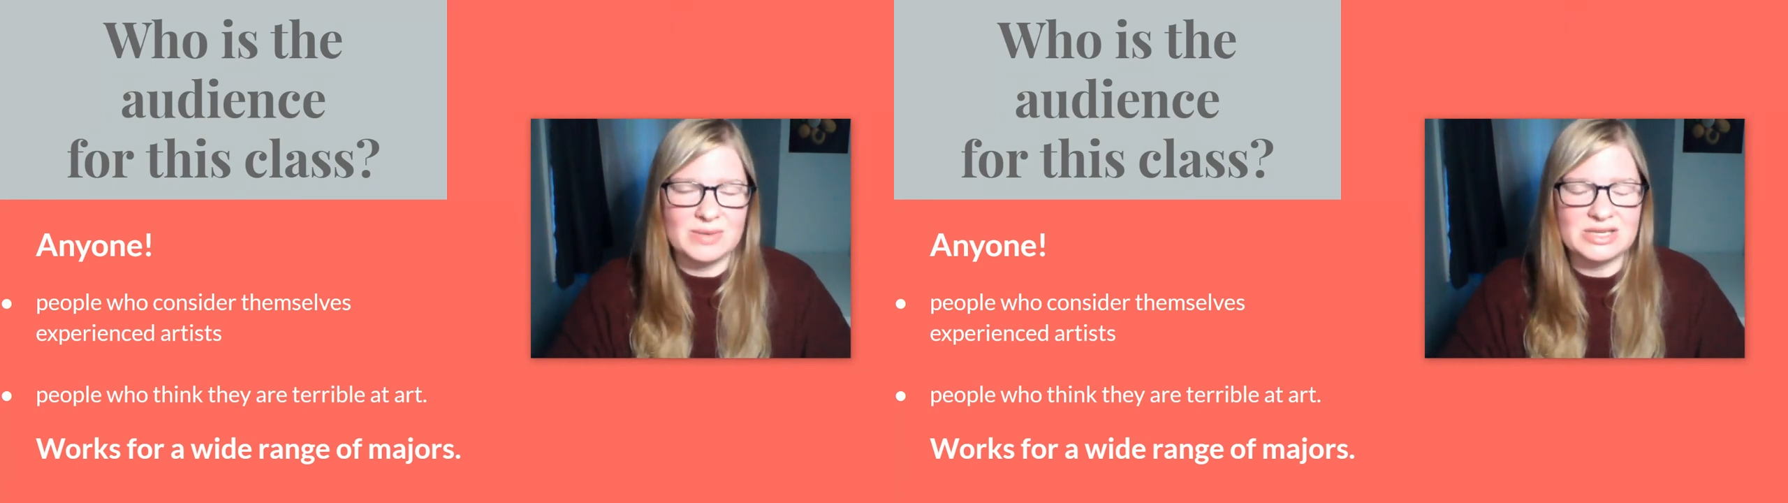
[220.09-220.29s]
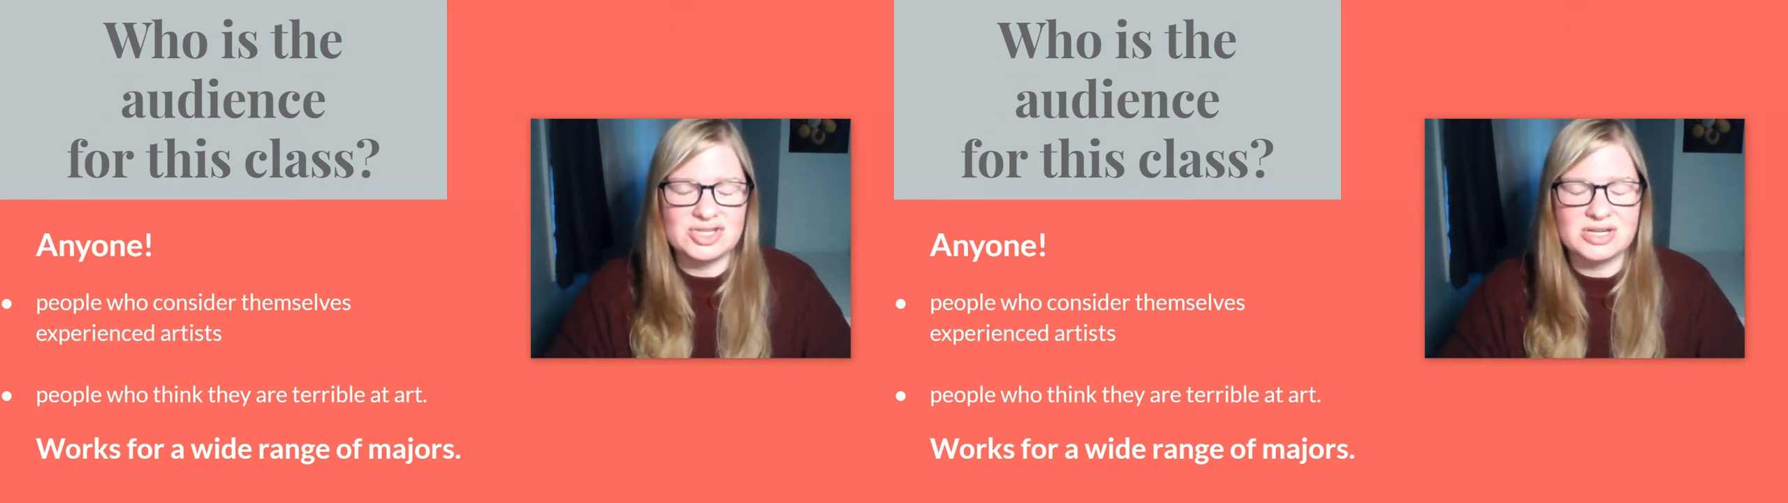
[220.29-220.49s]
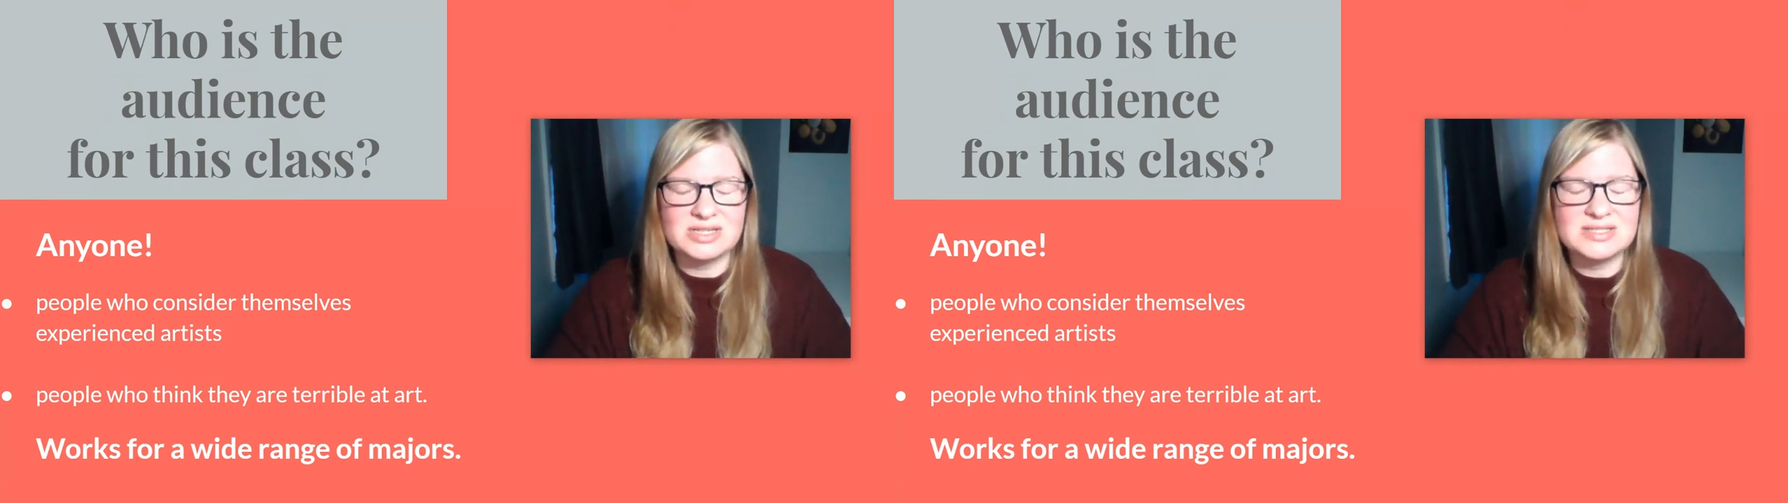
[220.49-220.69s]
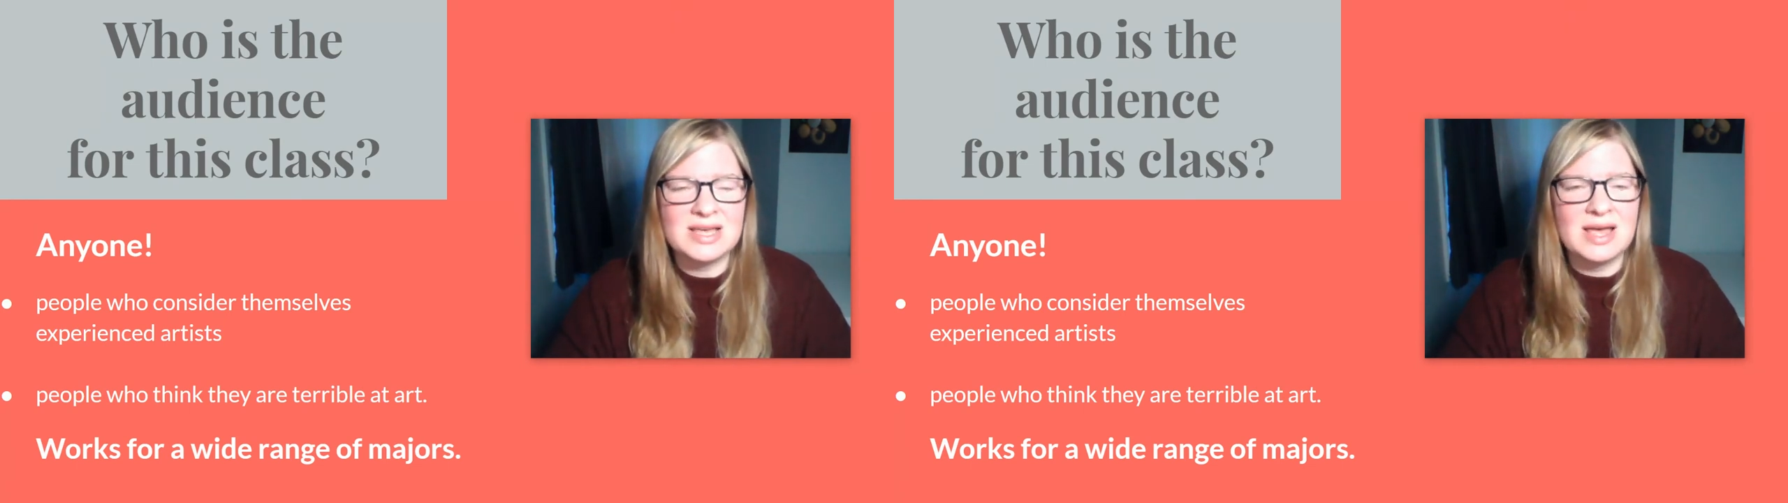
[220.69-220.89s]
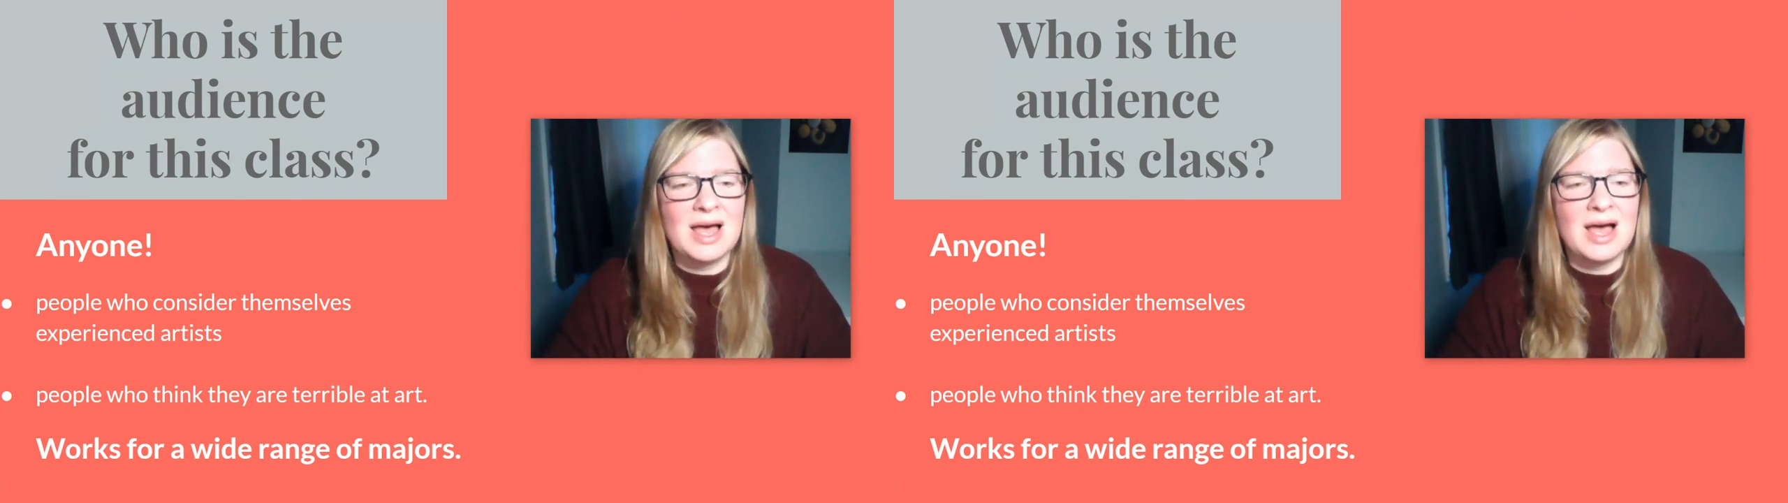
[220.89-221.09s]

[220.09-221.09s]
majors.